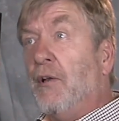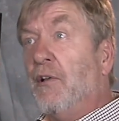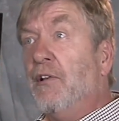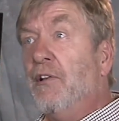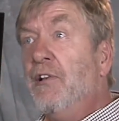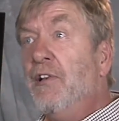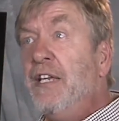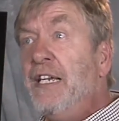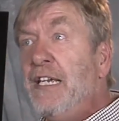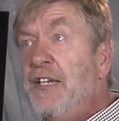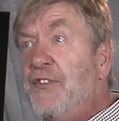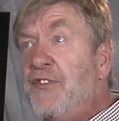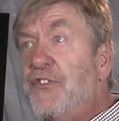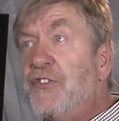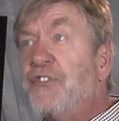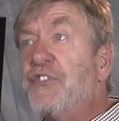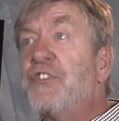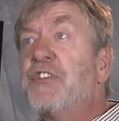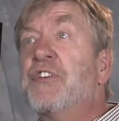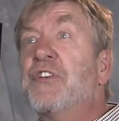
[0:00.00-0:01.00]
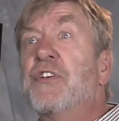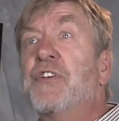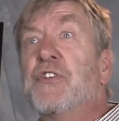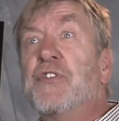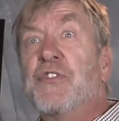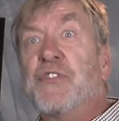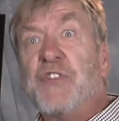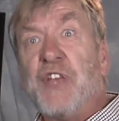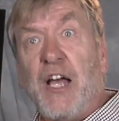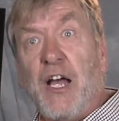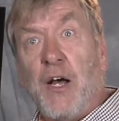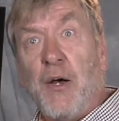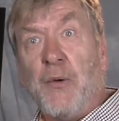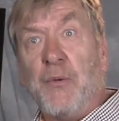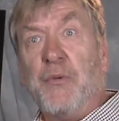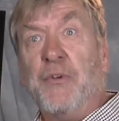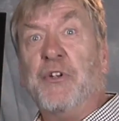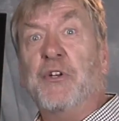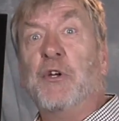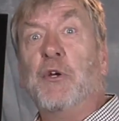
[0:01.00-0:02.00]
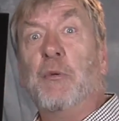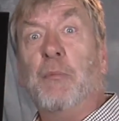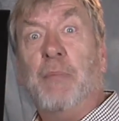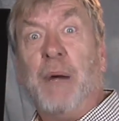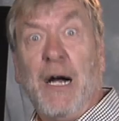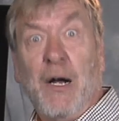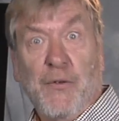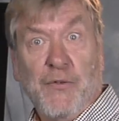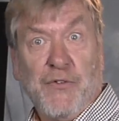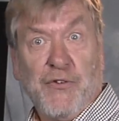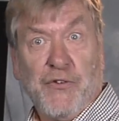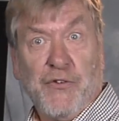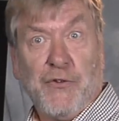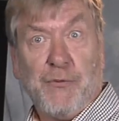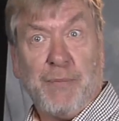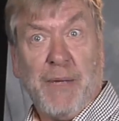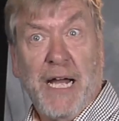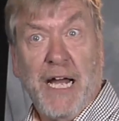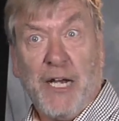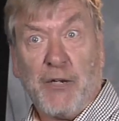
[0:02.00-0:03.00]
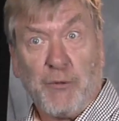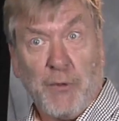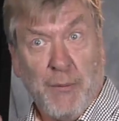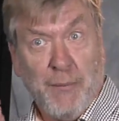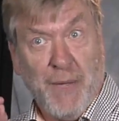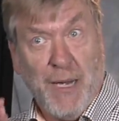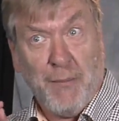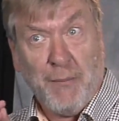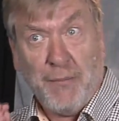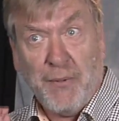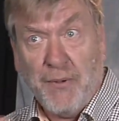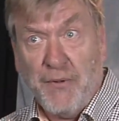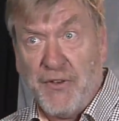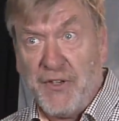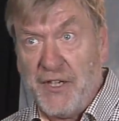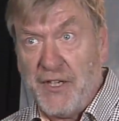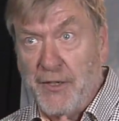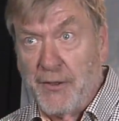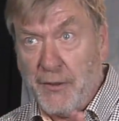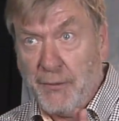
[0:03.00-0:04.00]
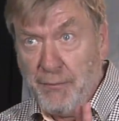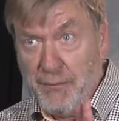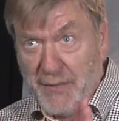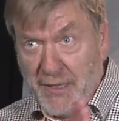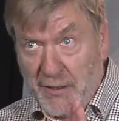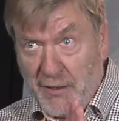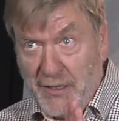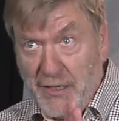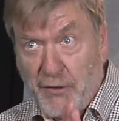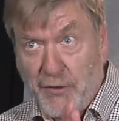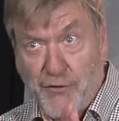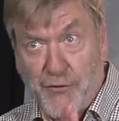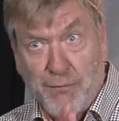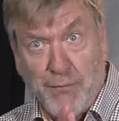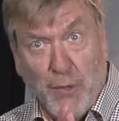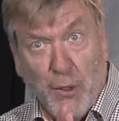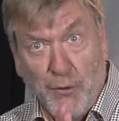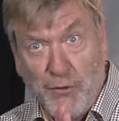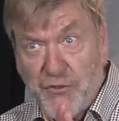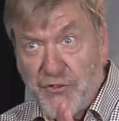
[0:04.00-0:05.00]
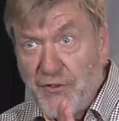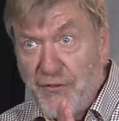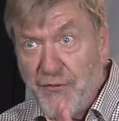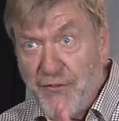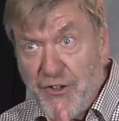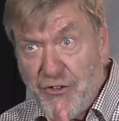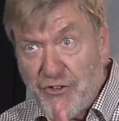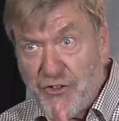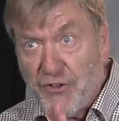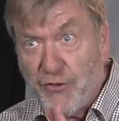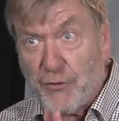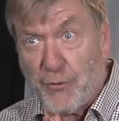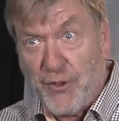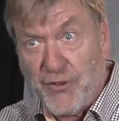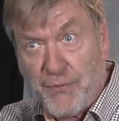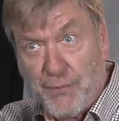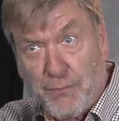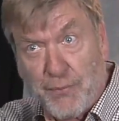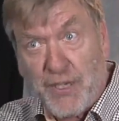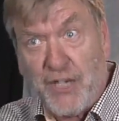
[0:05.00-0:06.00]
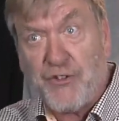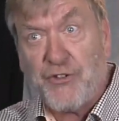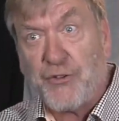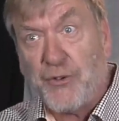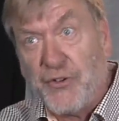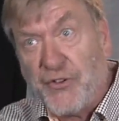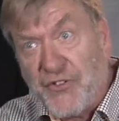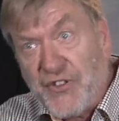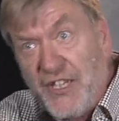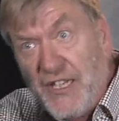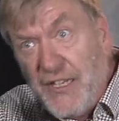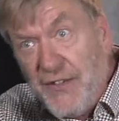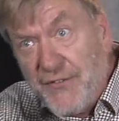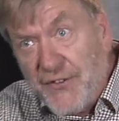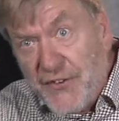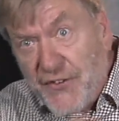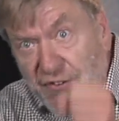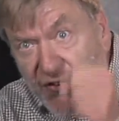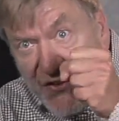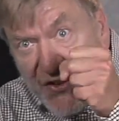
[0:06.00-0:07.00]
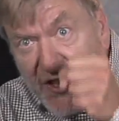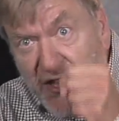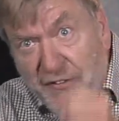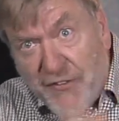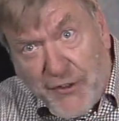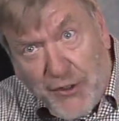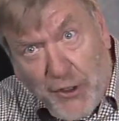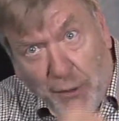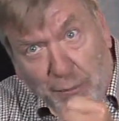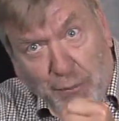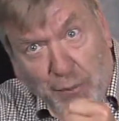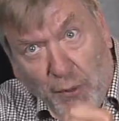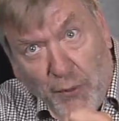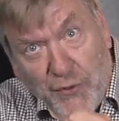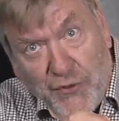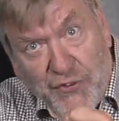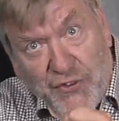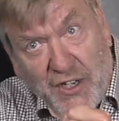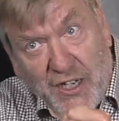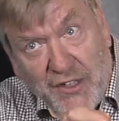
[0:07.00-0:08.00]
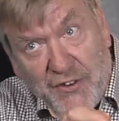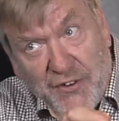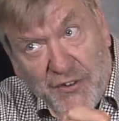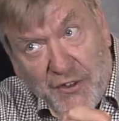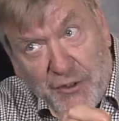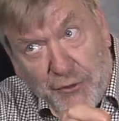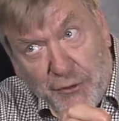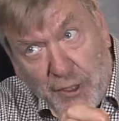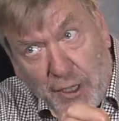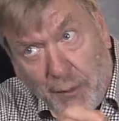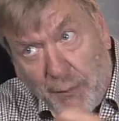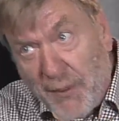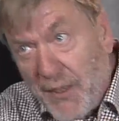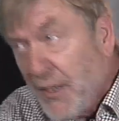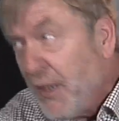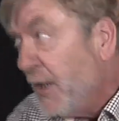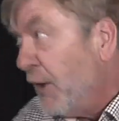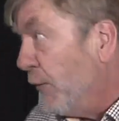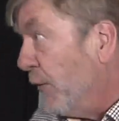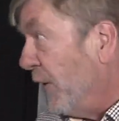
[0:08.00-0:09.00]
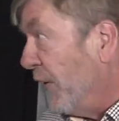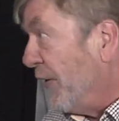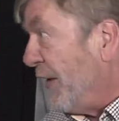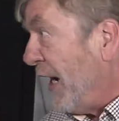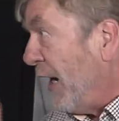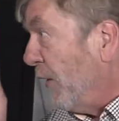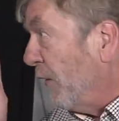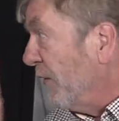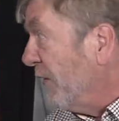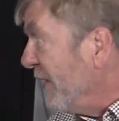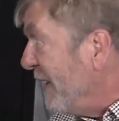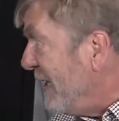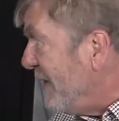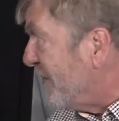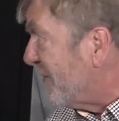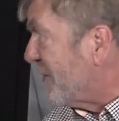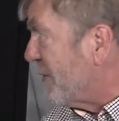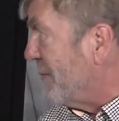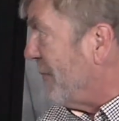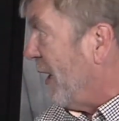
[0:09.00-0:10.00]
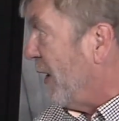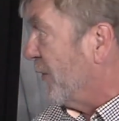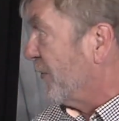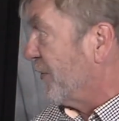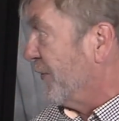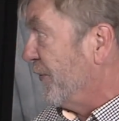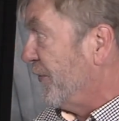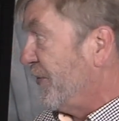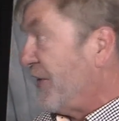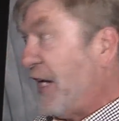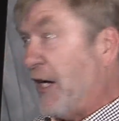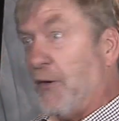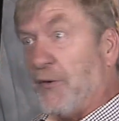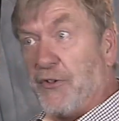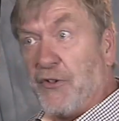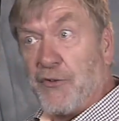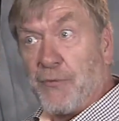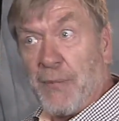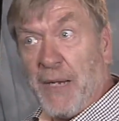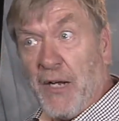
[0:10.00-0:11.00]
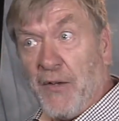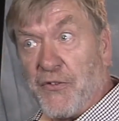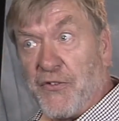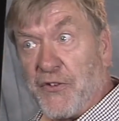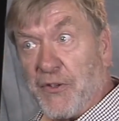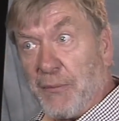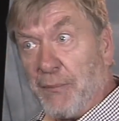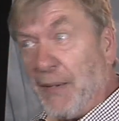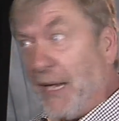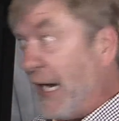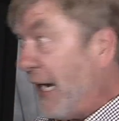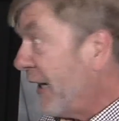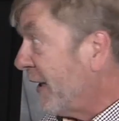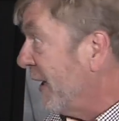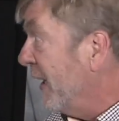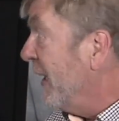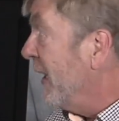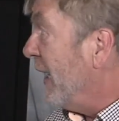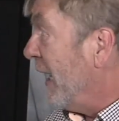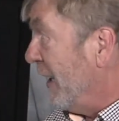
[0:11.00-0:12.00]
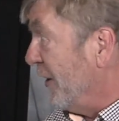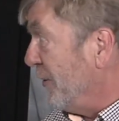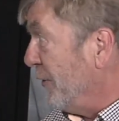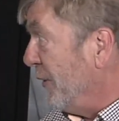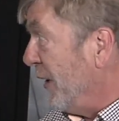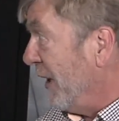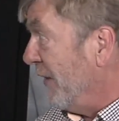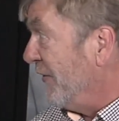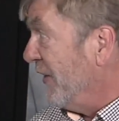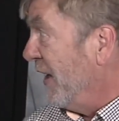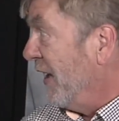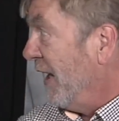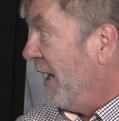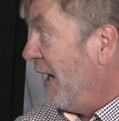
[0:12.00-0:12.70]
least sound bounces back. Remember, the ear, middle ear is most efficient when pressure is even Steven on both sides of the drum. Well, now least amount of sound is bouncing back, and you have